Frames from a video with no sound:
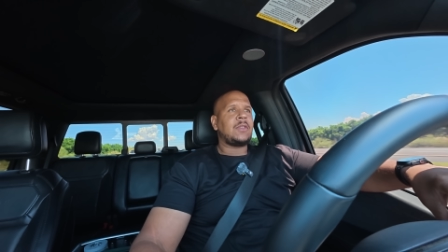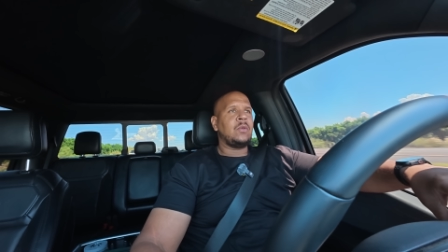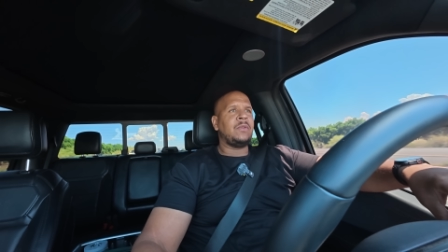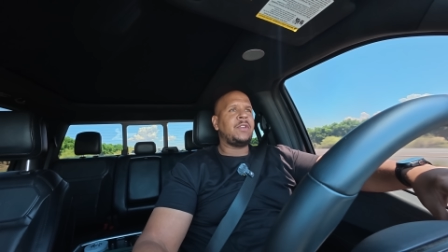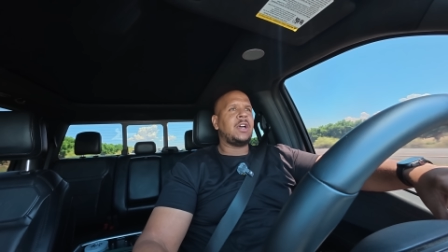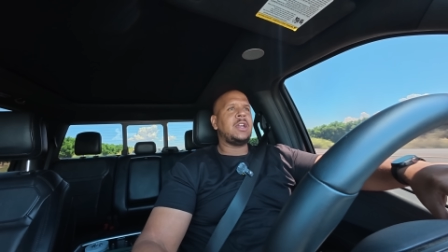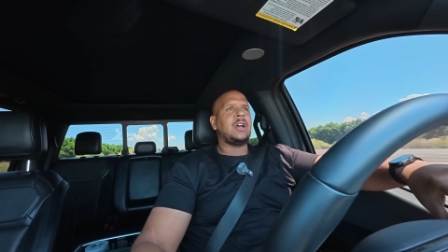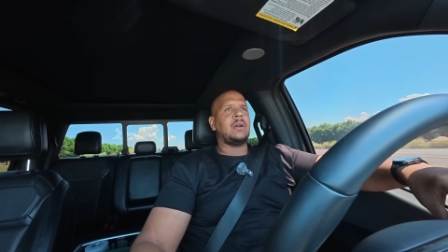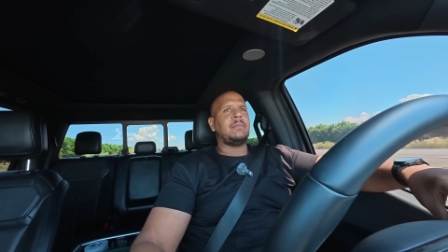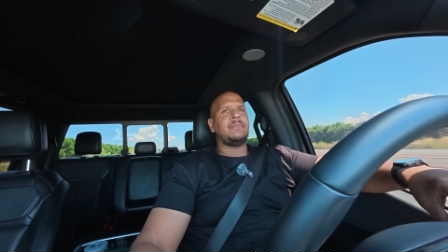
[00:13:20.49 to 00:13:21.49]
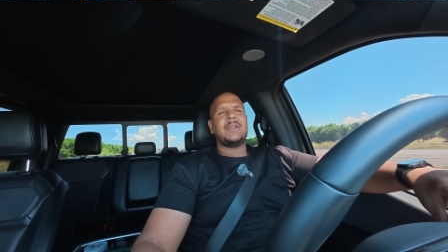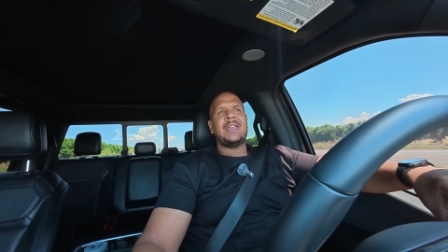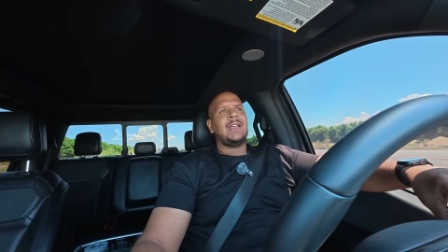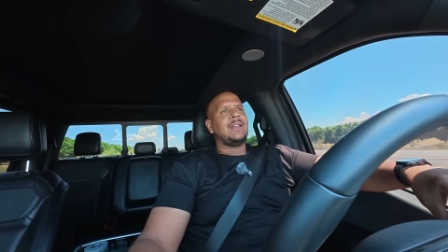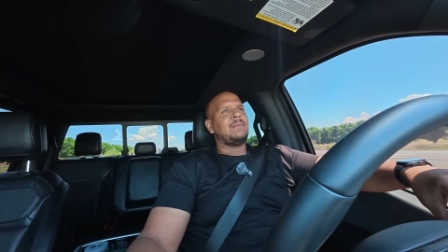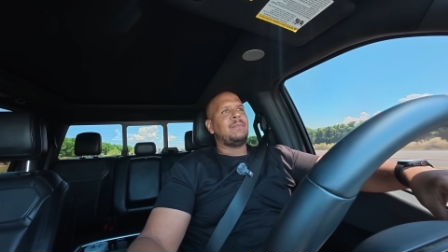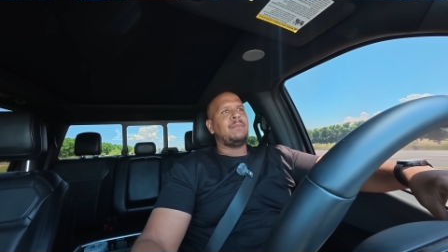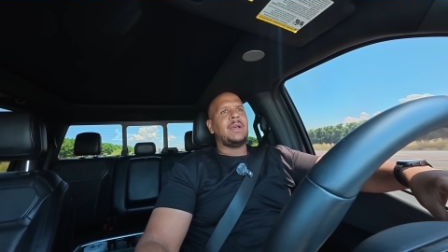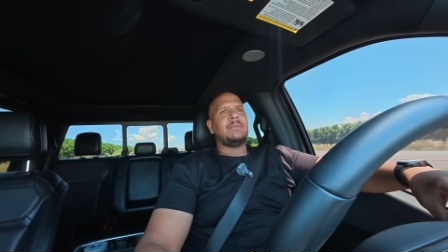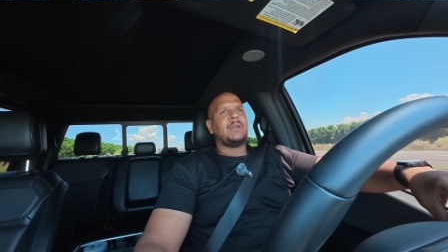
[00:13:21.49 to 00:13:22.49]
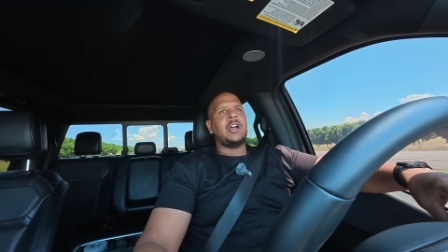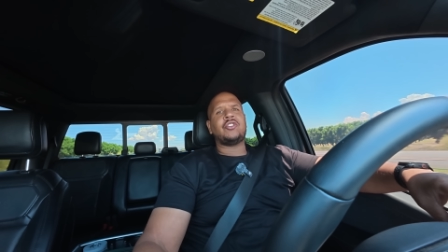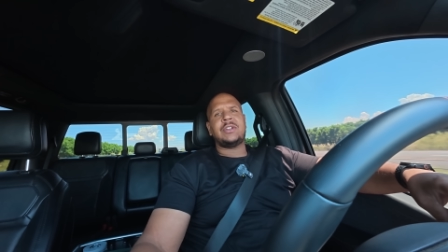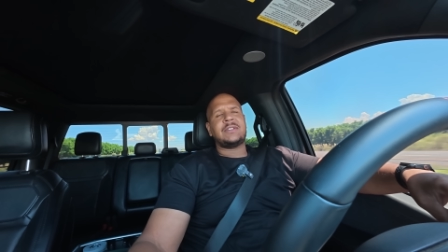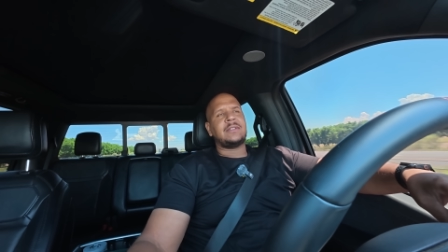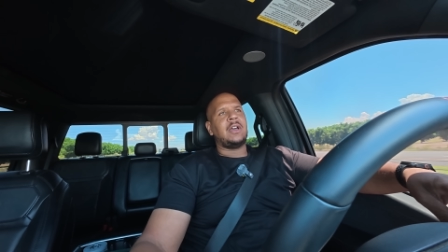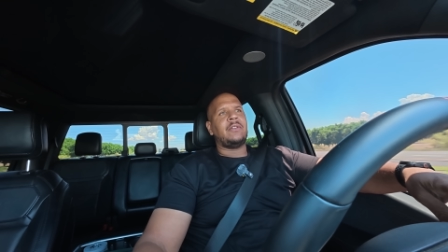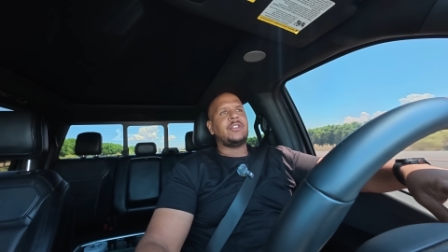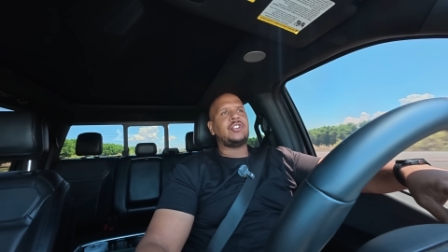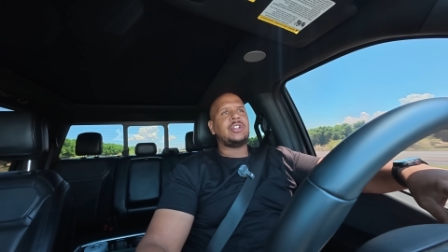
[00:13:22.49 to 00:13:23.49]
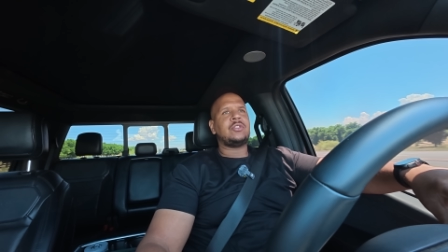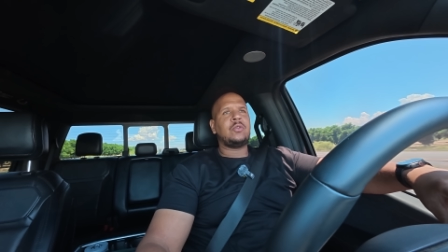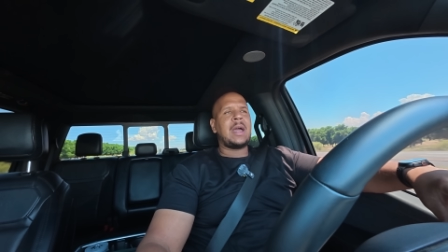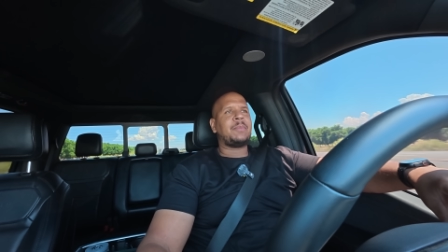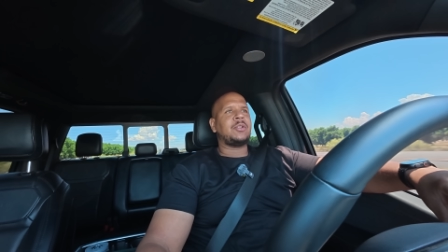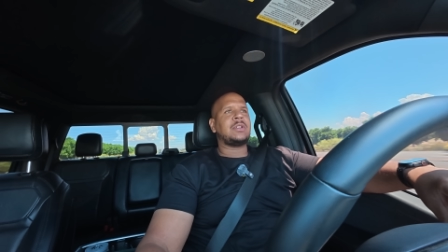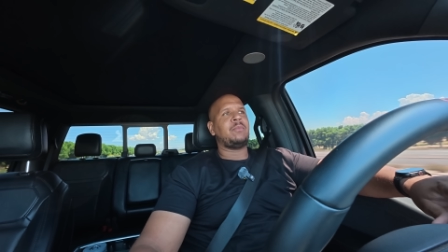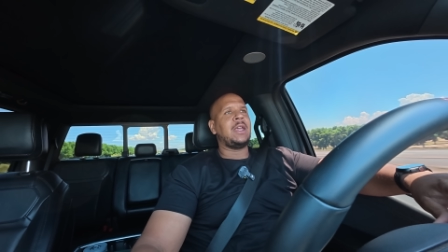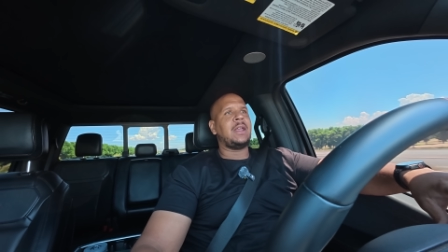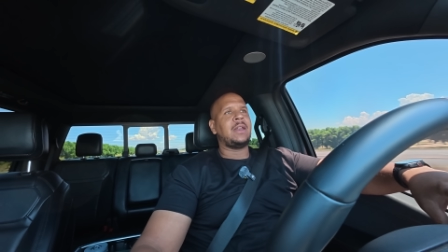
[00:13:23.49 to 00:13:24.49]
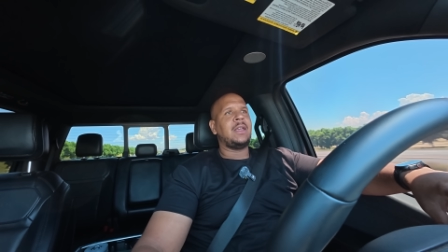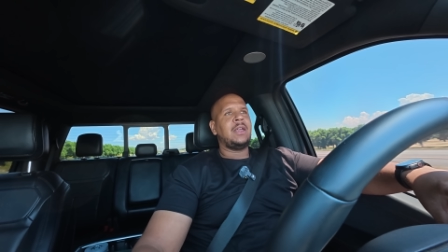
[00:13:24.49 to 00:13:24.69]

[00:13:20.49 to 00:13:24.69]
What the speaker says: We've done hundreds of the Gen 2 Raptors that made